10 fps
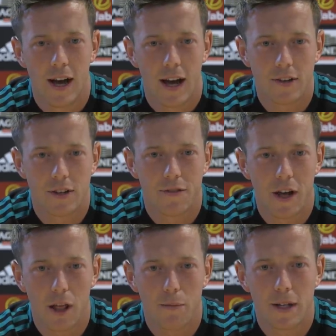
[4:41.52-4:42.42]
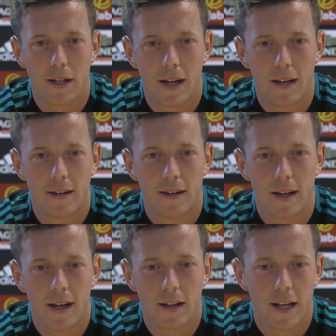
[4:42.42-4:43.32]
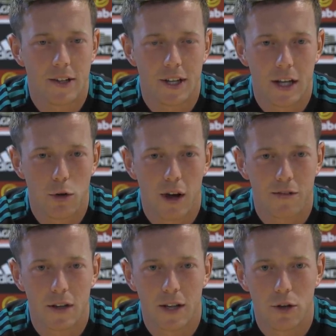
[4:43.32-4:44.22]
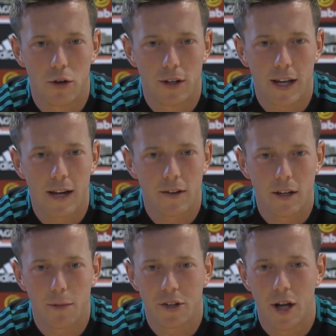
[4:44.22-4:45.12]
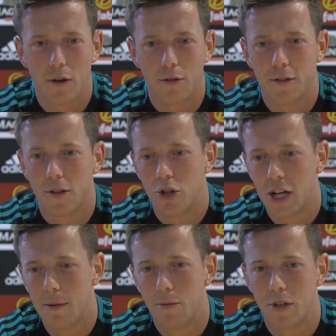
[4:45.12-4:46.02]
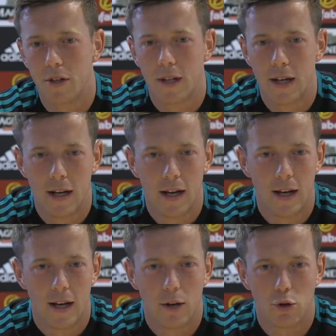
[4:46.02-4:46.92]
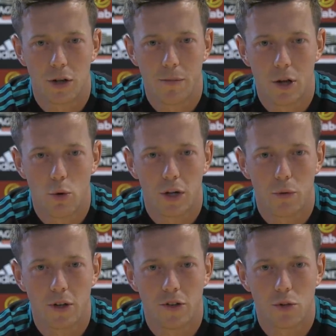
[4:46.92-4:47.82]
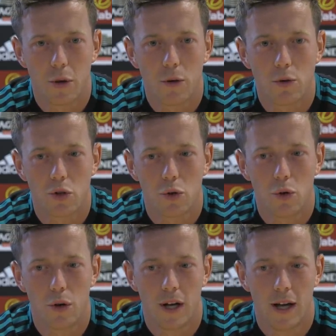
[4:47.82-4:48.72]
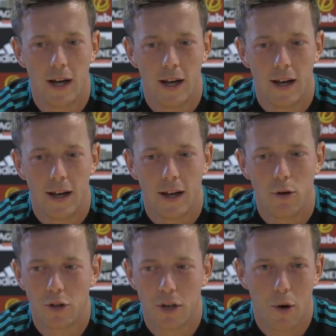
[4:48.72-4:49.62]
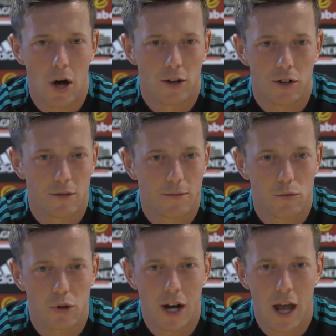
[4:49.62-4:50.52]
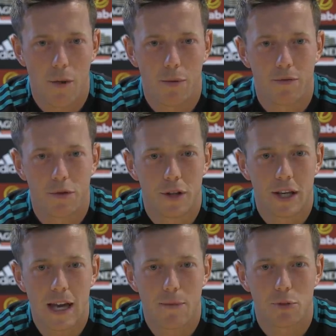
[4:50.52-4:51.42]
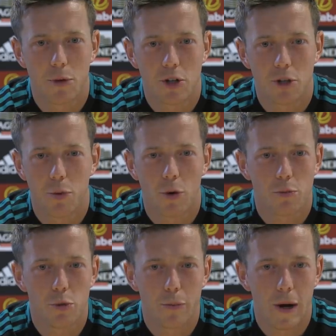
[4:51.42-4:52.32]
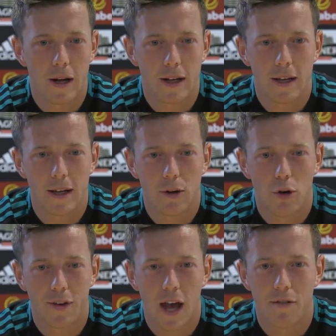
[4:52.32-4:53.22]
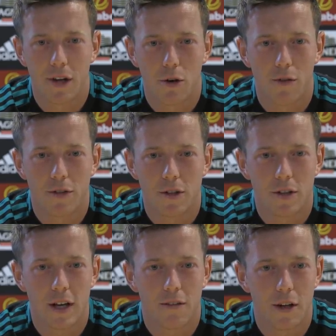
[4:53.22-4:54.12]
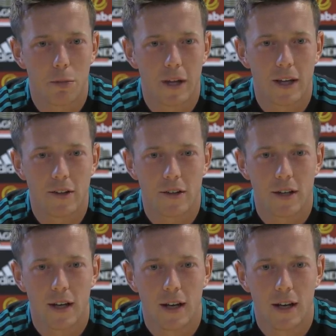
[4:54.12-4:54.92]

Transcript: his development, and like you said, he'll have to lean on guys like myself and James and, you know, some of the older ones as well. So, you know, it's about us trying to help him through the game as much as possible. But, you know, I've got every confidence that if he plays,